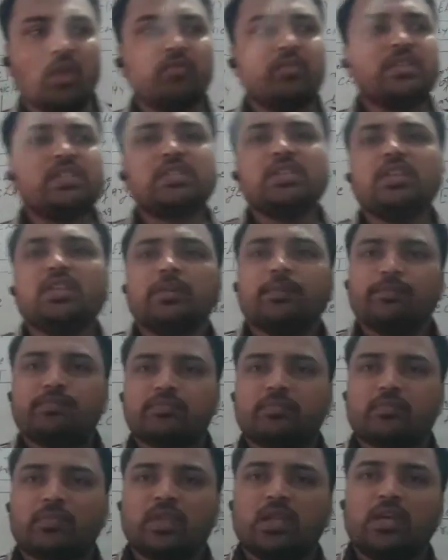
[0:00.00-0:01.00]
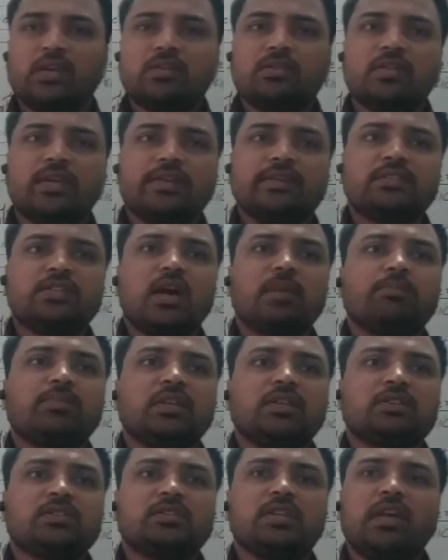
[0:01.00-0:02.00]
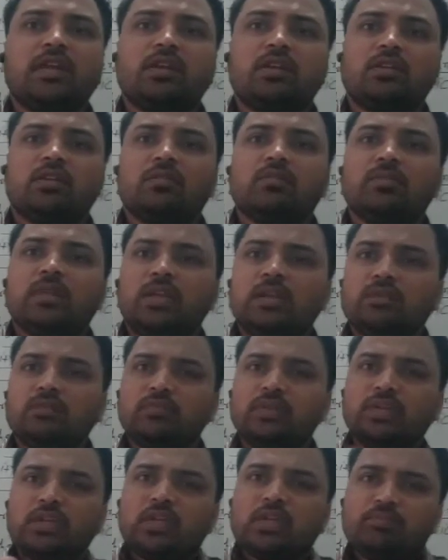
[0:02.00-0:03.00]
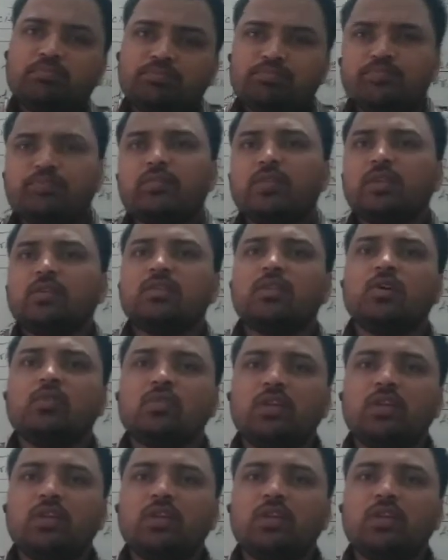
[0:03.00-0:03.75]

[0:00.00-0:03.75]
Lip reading: we see in the examples that when we rub the